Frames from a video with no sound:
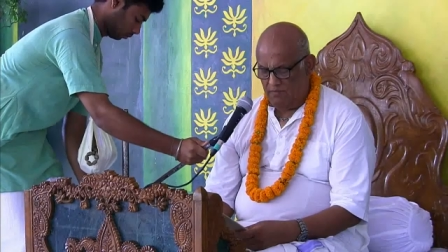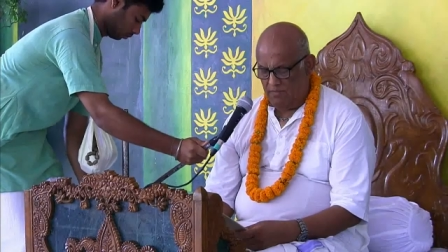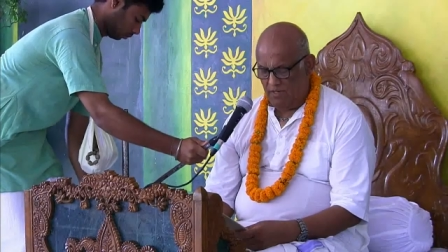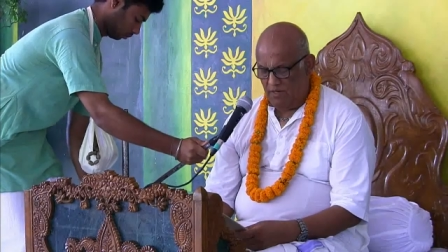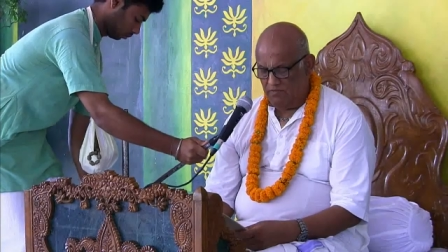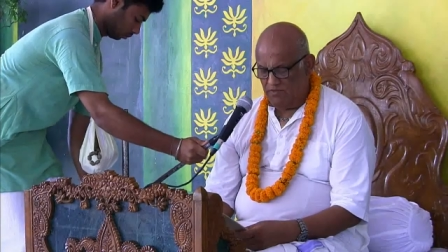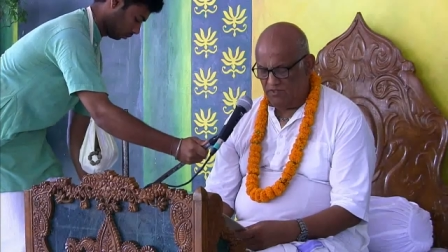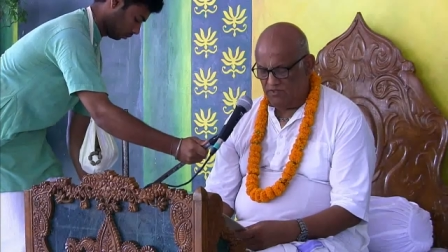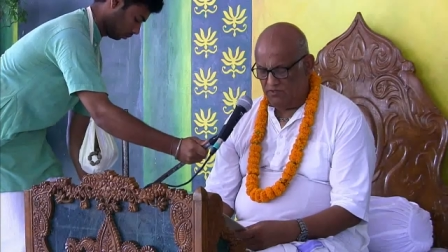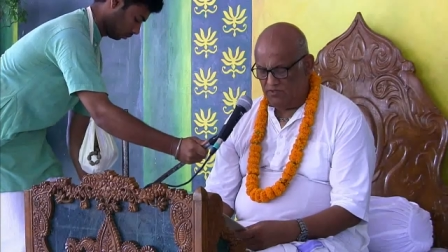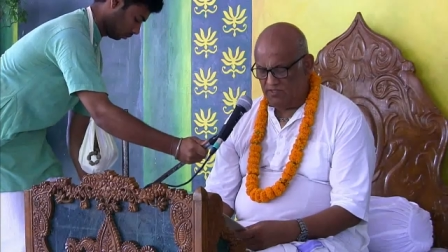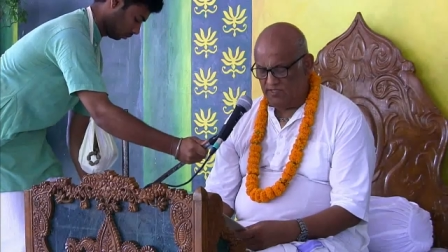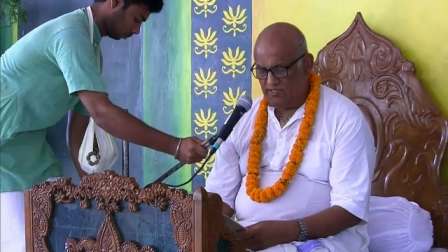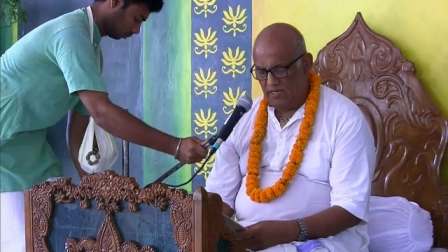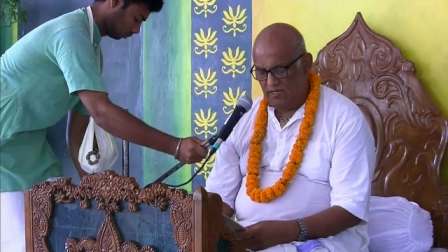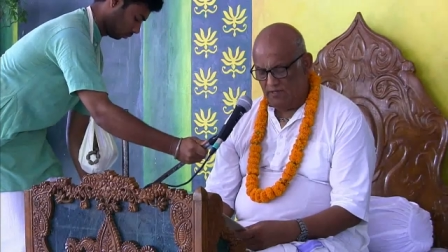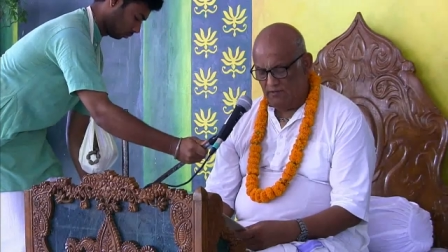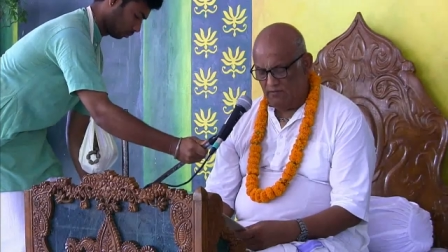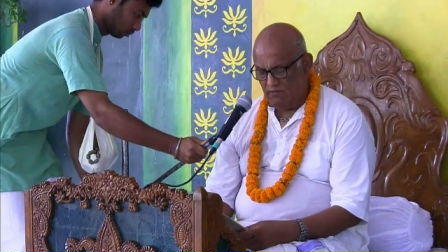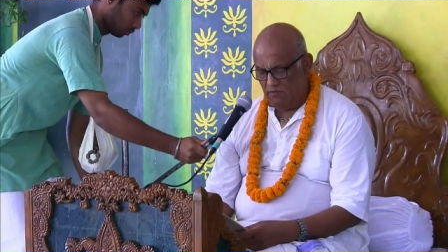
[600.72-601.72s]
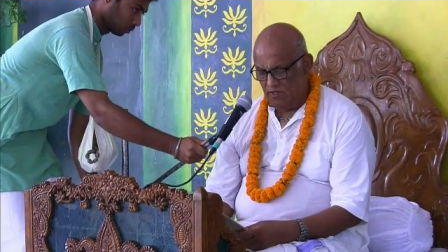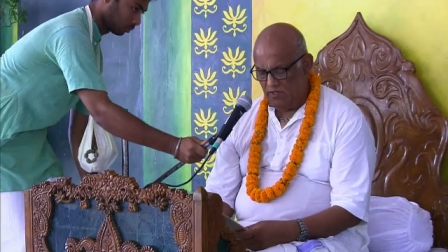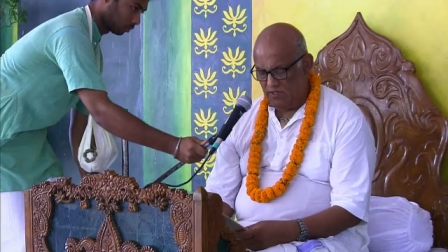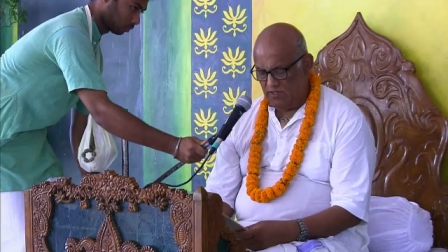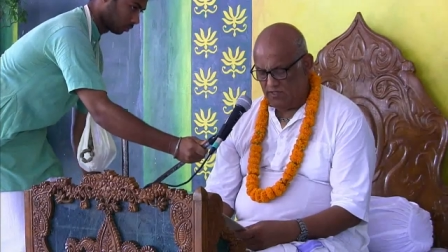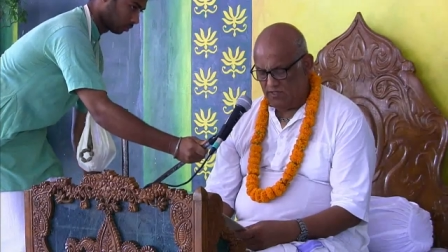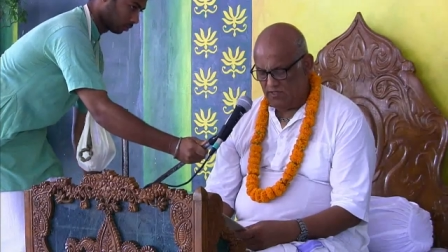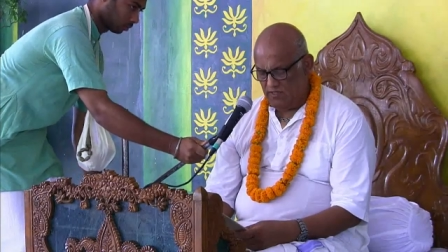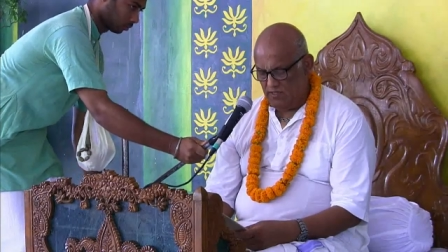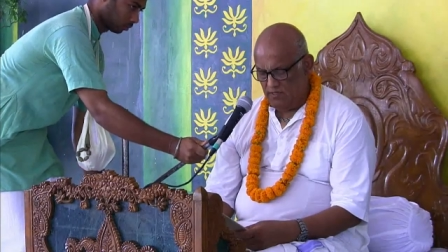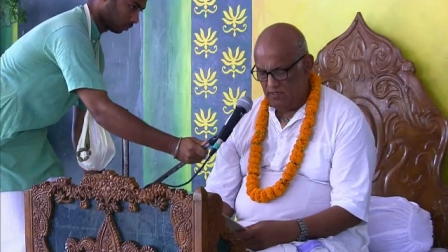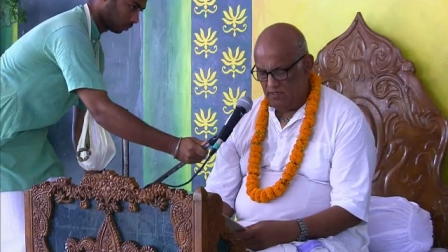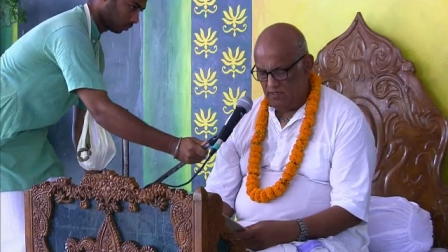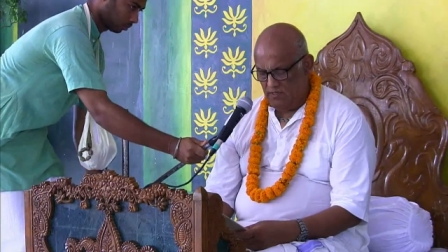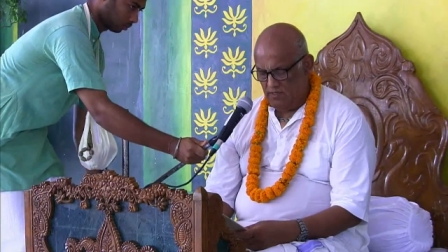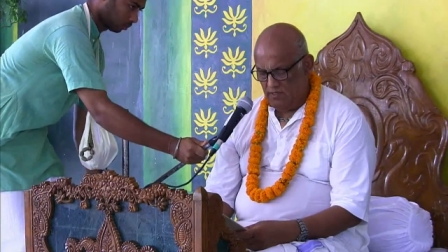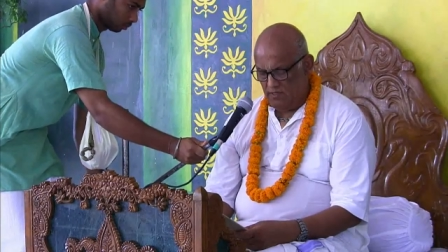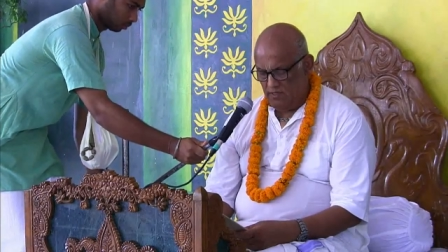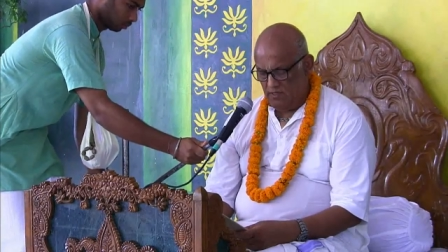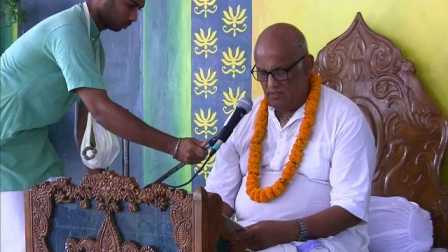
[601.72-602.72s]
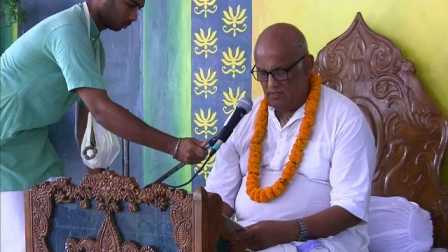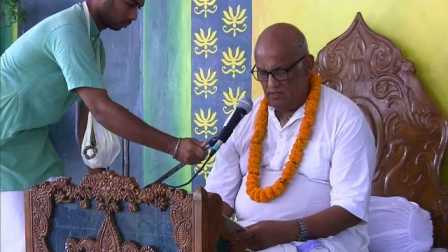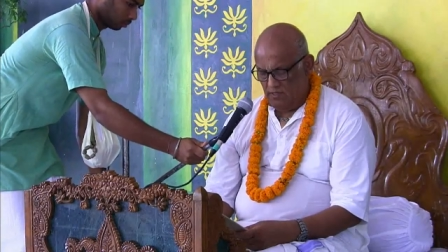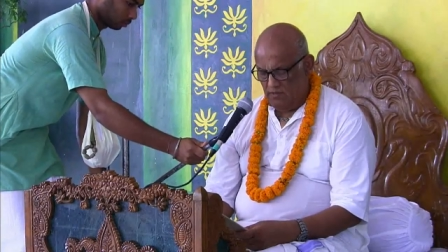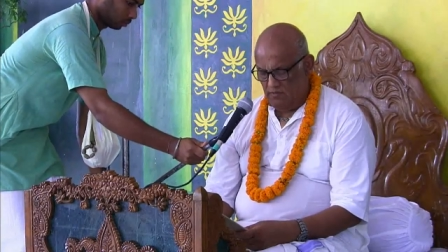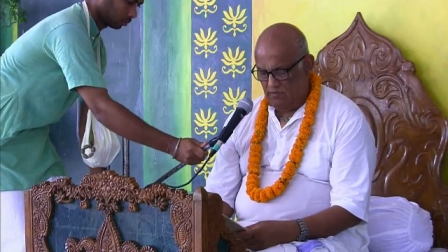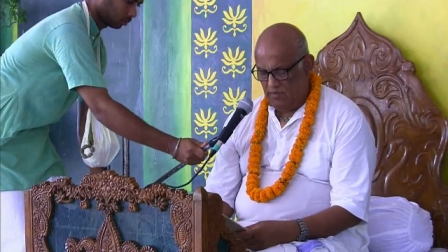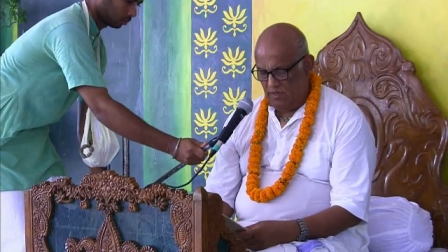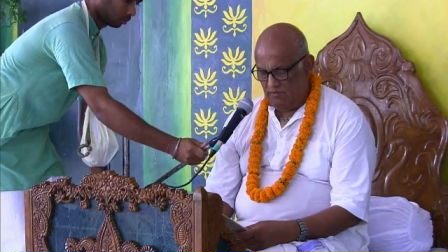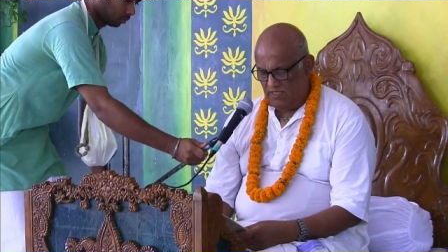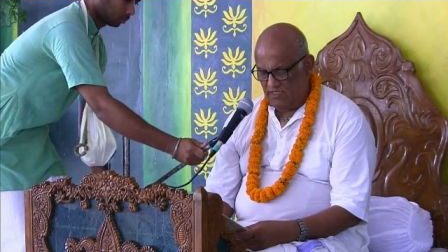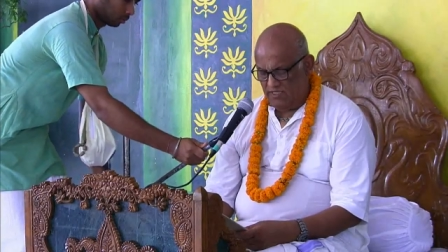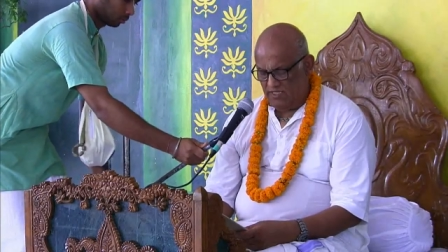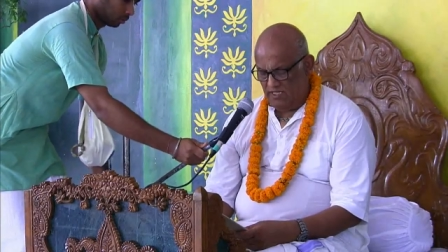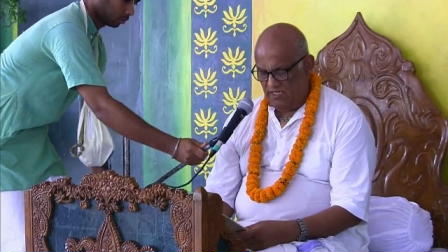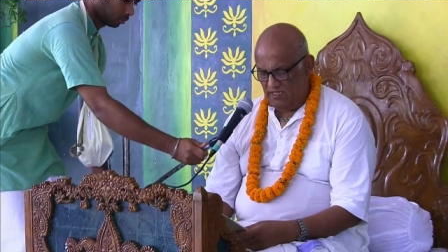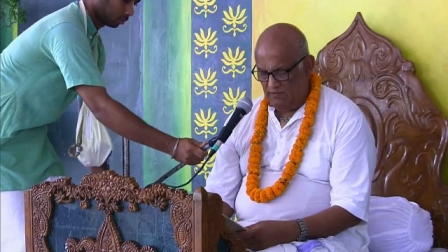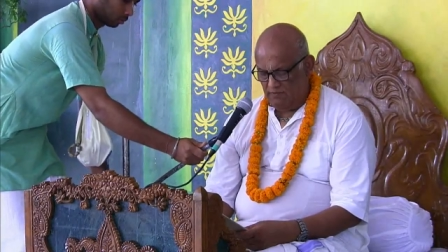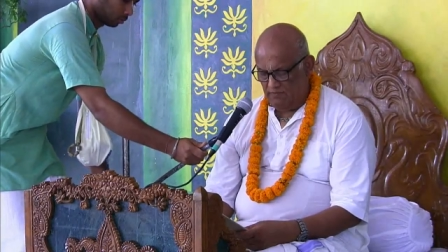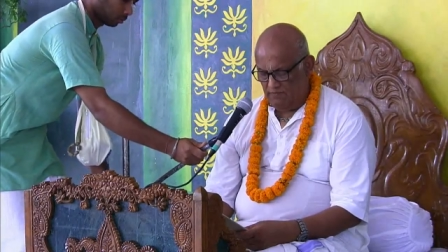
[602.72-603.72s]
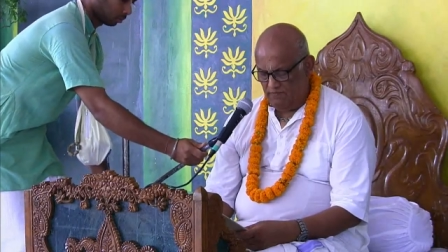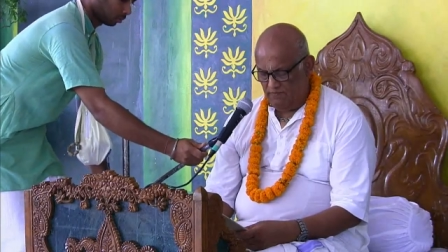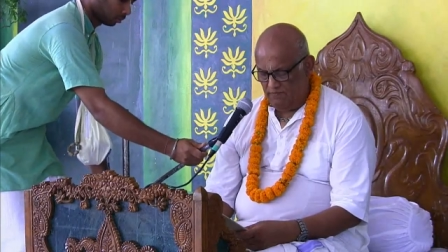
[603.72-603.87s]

Pramsu's son was Pramati.